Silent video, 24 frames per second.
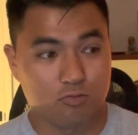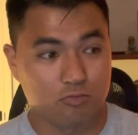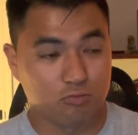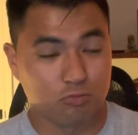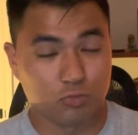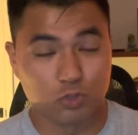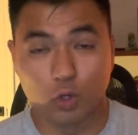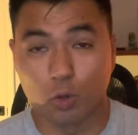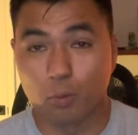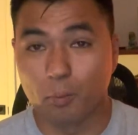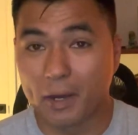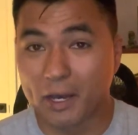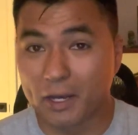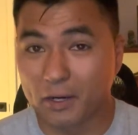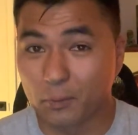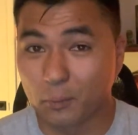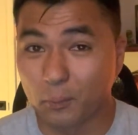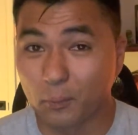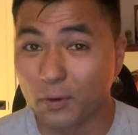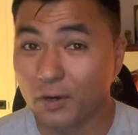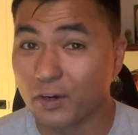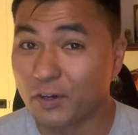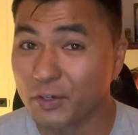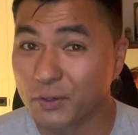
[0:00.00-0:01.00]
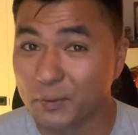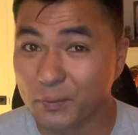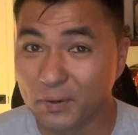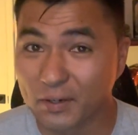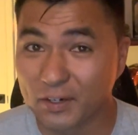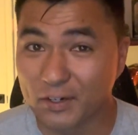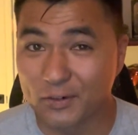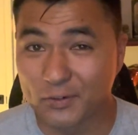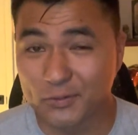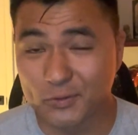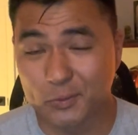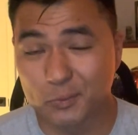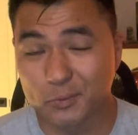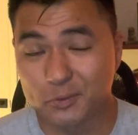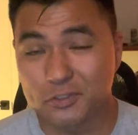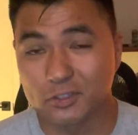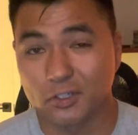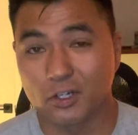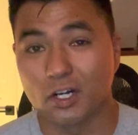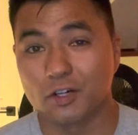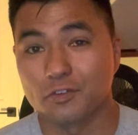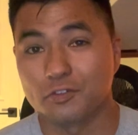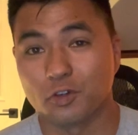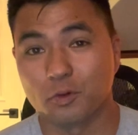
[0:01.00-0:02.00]
No matter where you are. So I'm
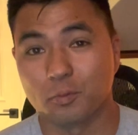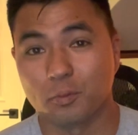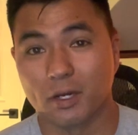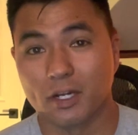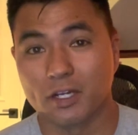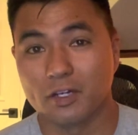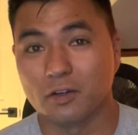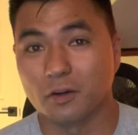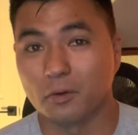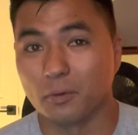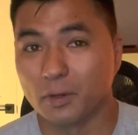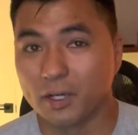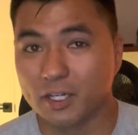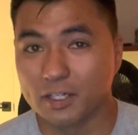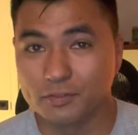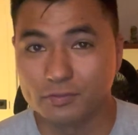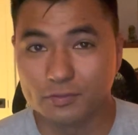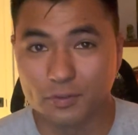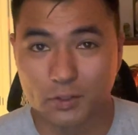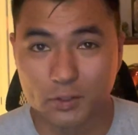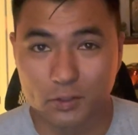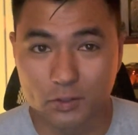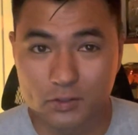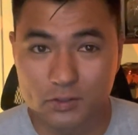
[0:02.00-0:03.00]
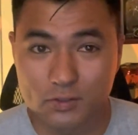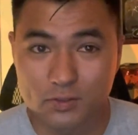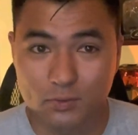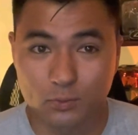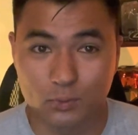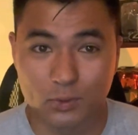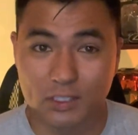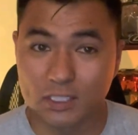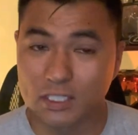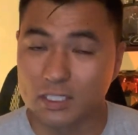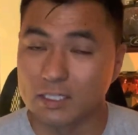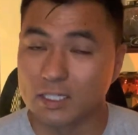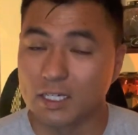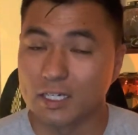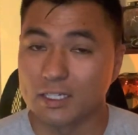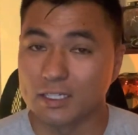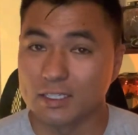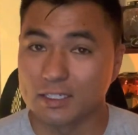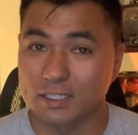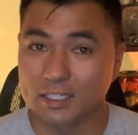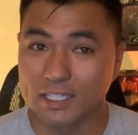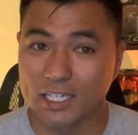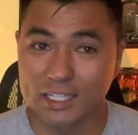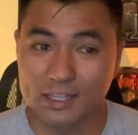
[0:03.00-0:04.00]
sorry for my Hawaii folks. We
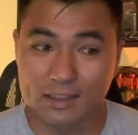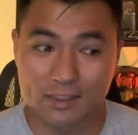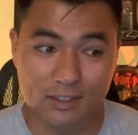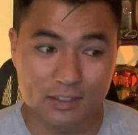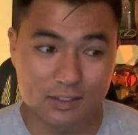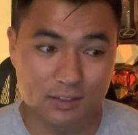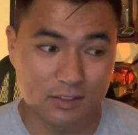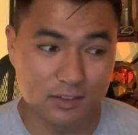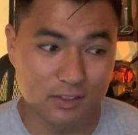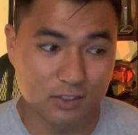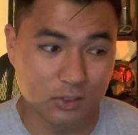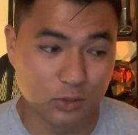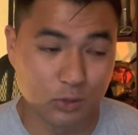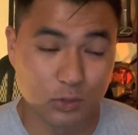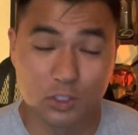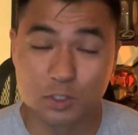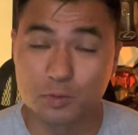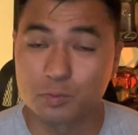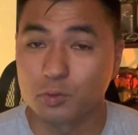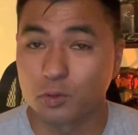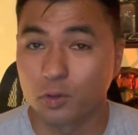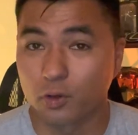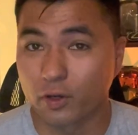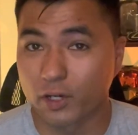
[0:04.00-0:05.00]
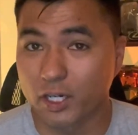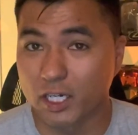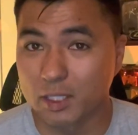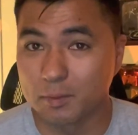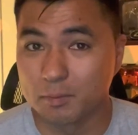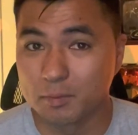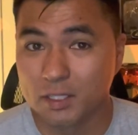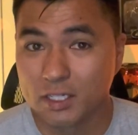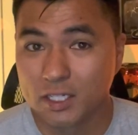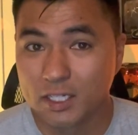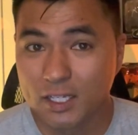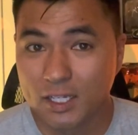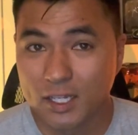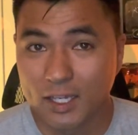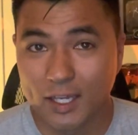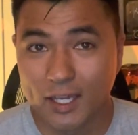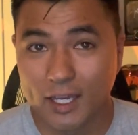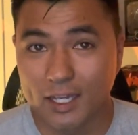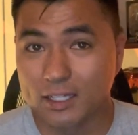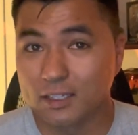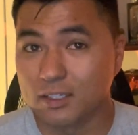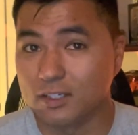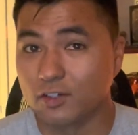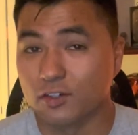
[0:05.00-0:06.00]
cannot get you this program
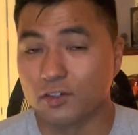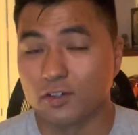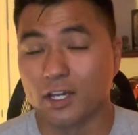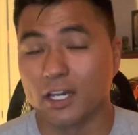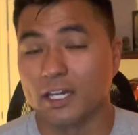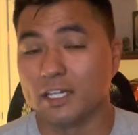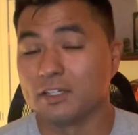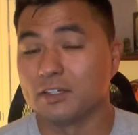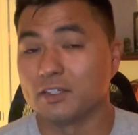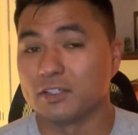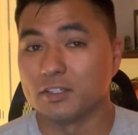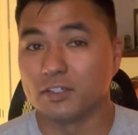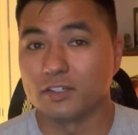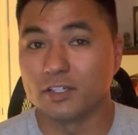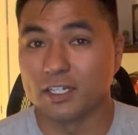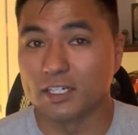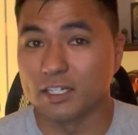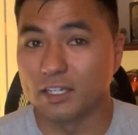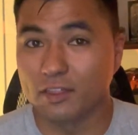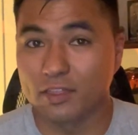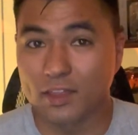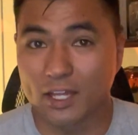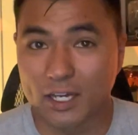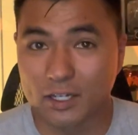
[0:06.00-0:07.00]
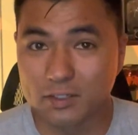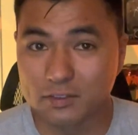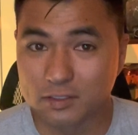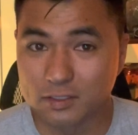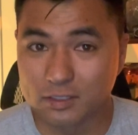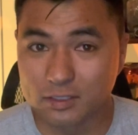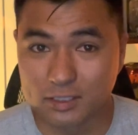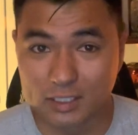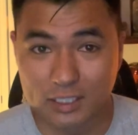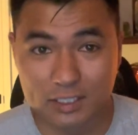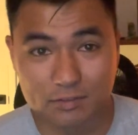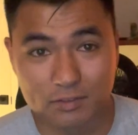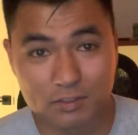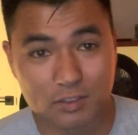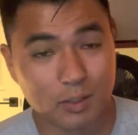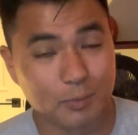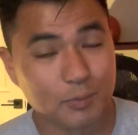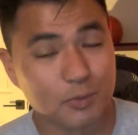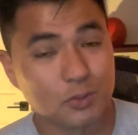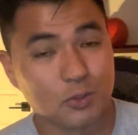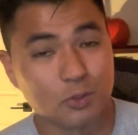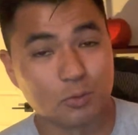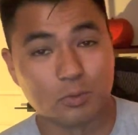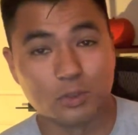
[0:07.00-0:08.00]
at your $980,000, even
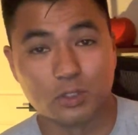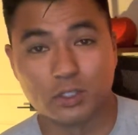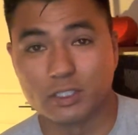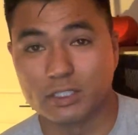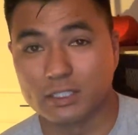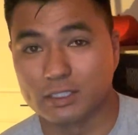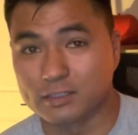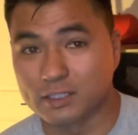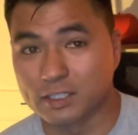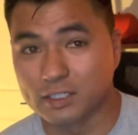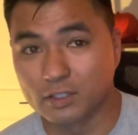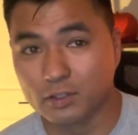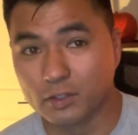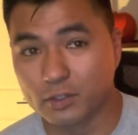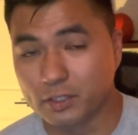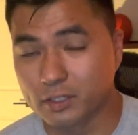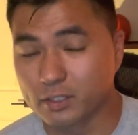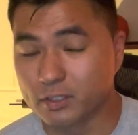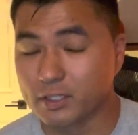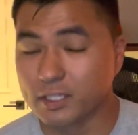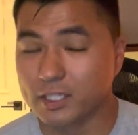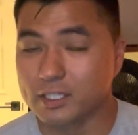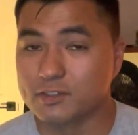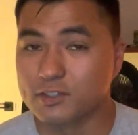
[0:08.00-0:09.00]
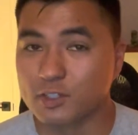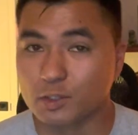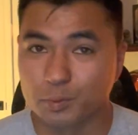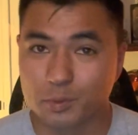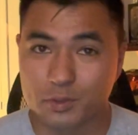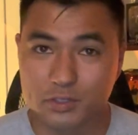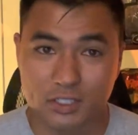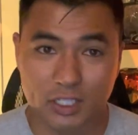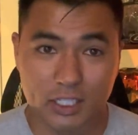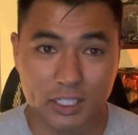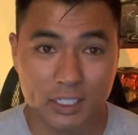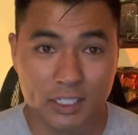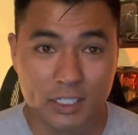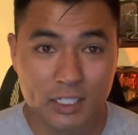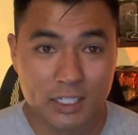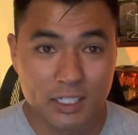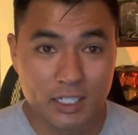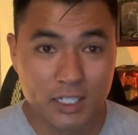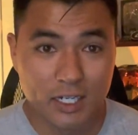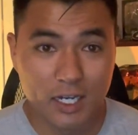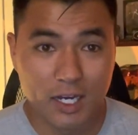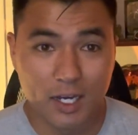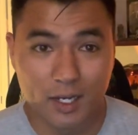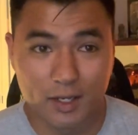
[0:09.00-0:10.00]
up to $1 million, because I know you can get 0%
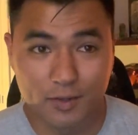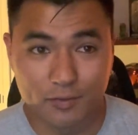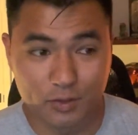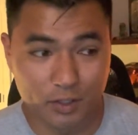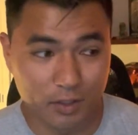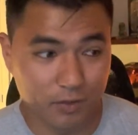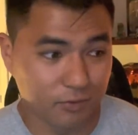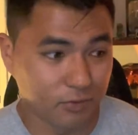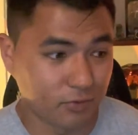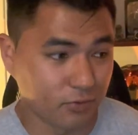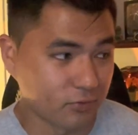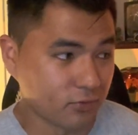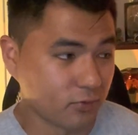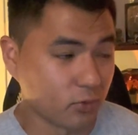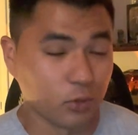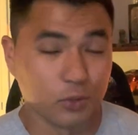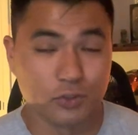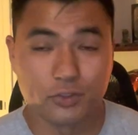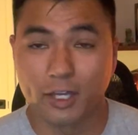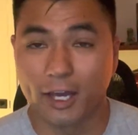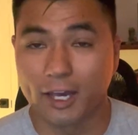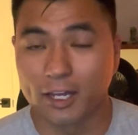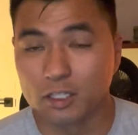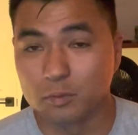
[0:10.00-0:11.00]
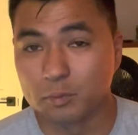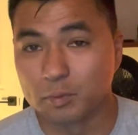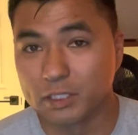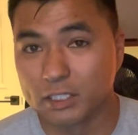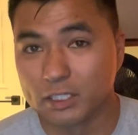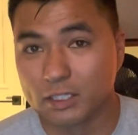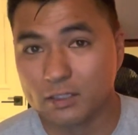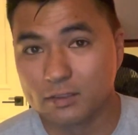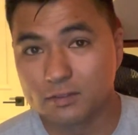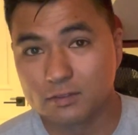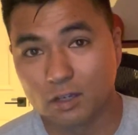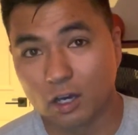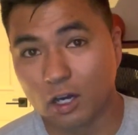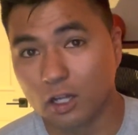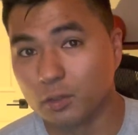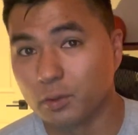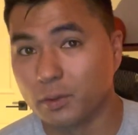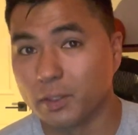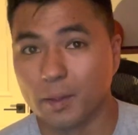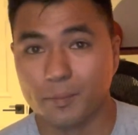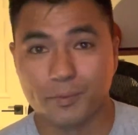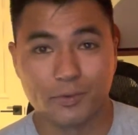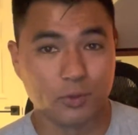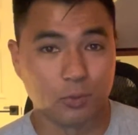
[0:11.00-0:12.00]
if you have full entitlement, all the
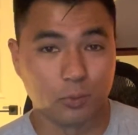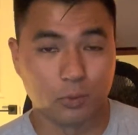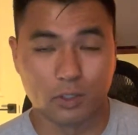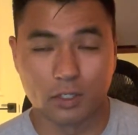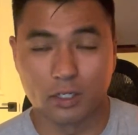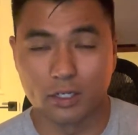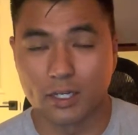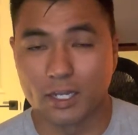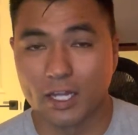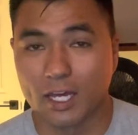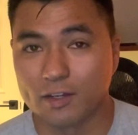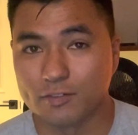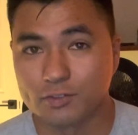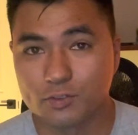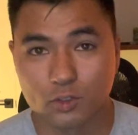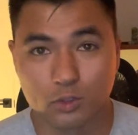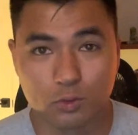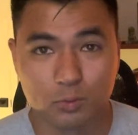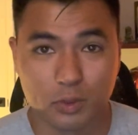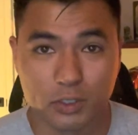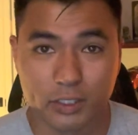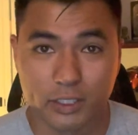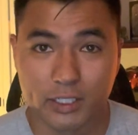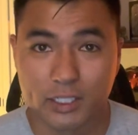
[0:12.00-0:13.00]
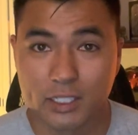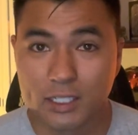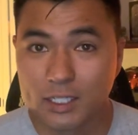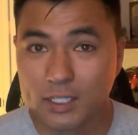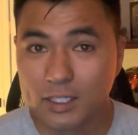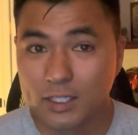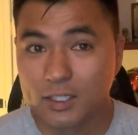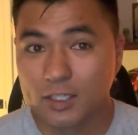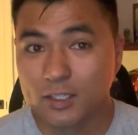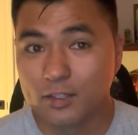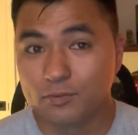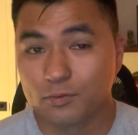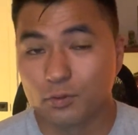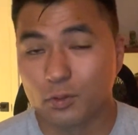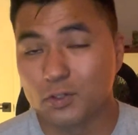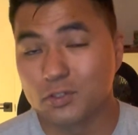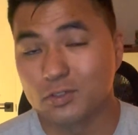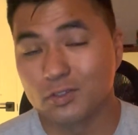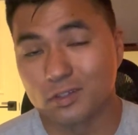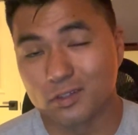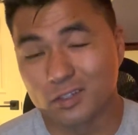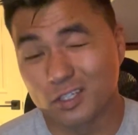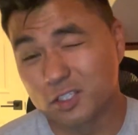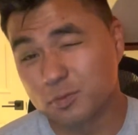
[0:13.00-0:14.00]
way up to $1.5 to $2 million.
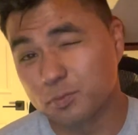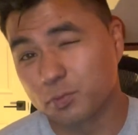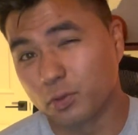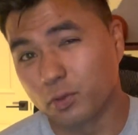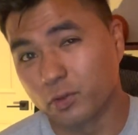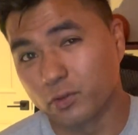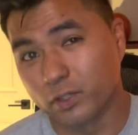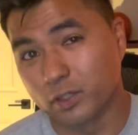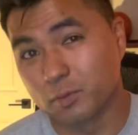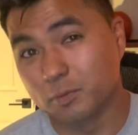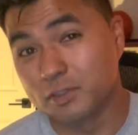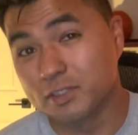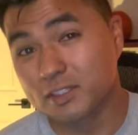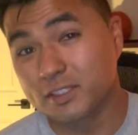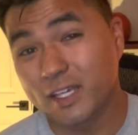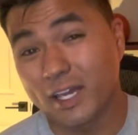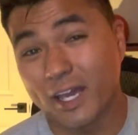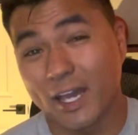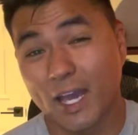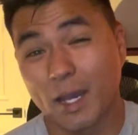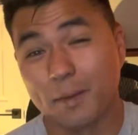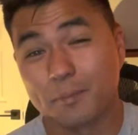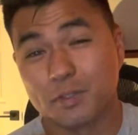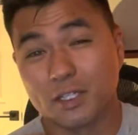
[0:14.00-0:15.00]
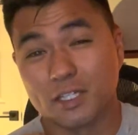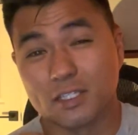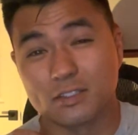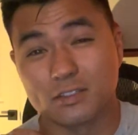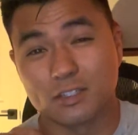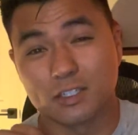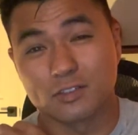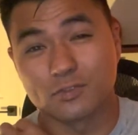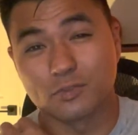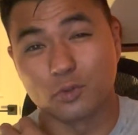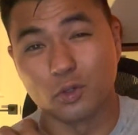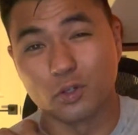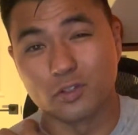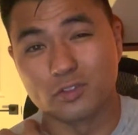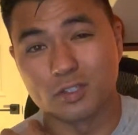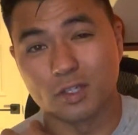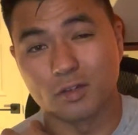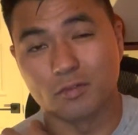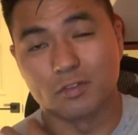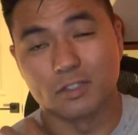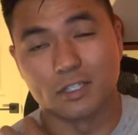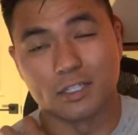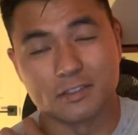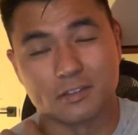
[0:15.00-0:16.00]
Fortunately, this program is capped at
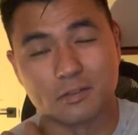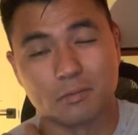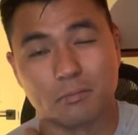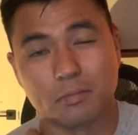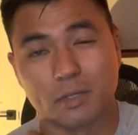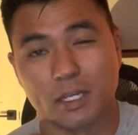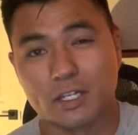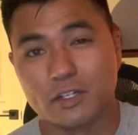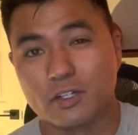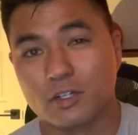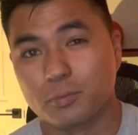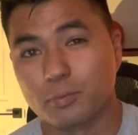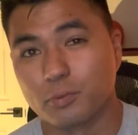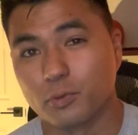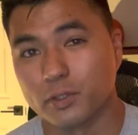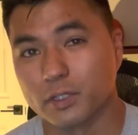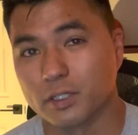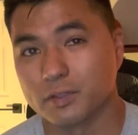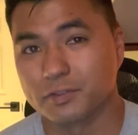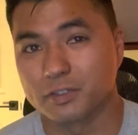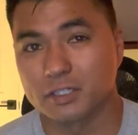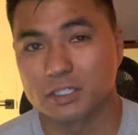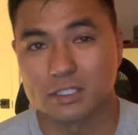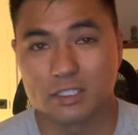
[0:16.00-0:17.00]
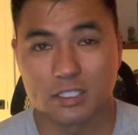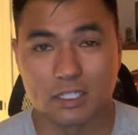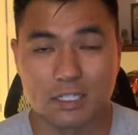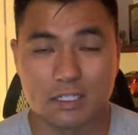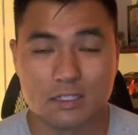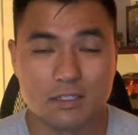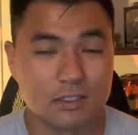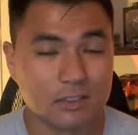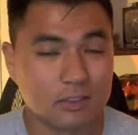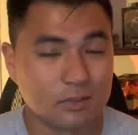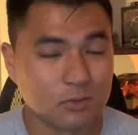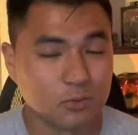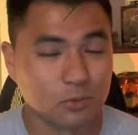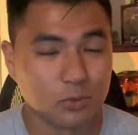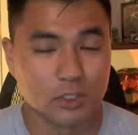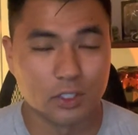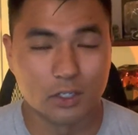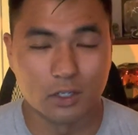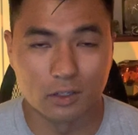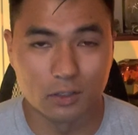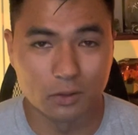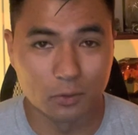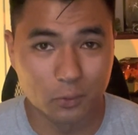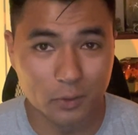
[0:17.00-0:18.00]
$647,000. It's a major point of contention. We
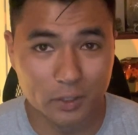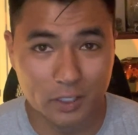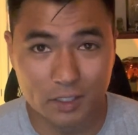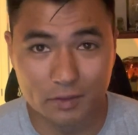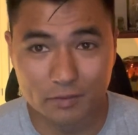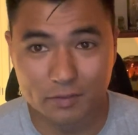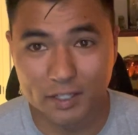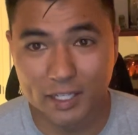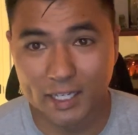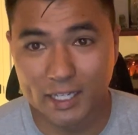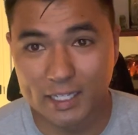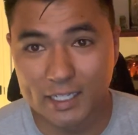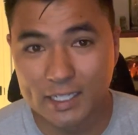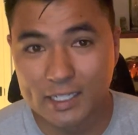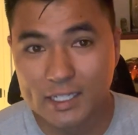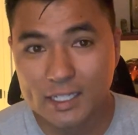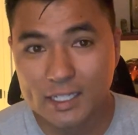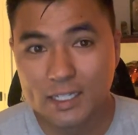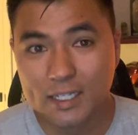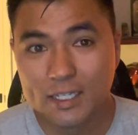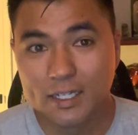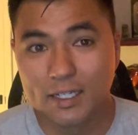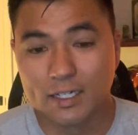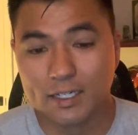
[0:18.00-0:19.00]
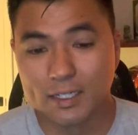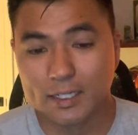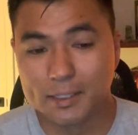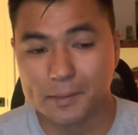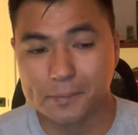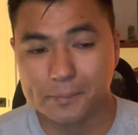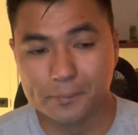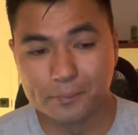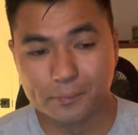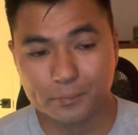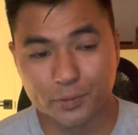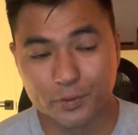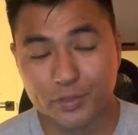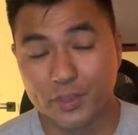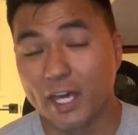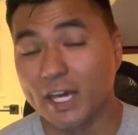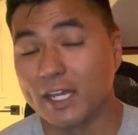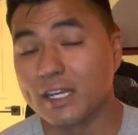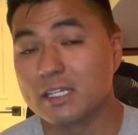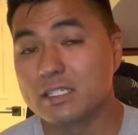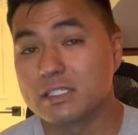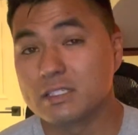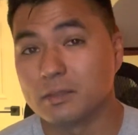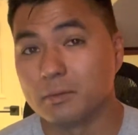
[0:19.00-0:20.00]
are aware of that, but
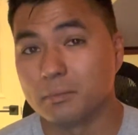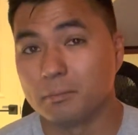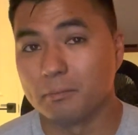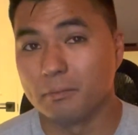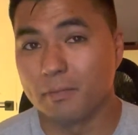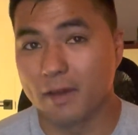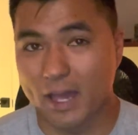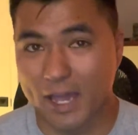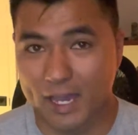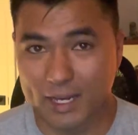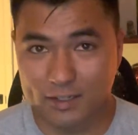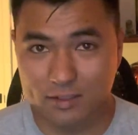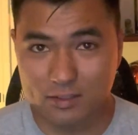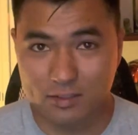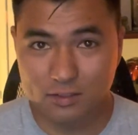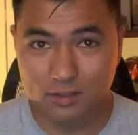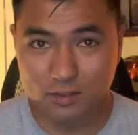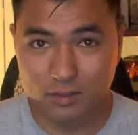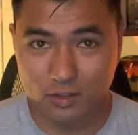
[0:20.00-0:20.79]
that is the max.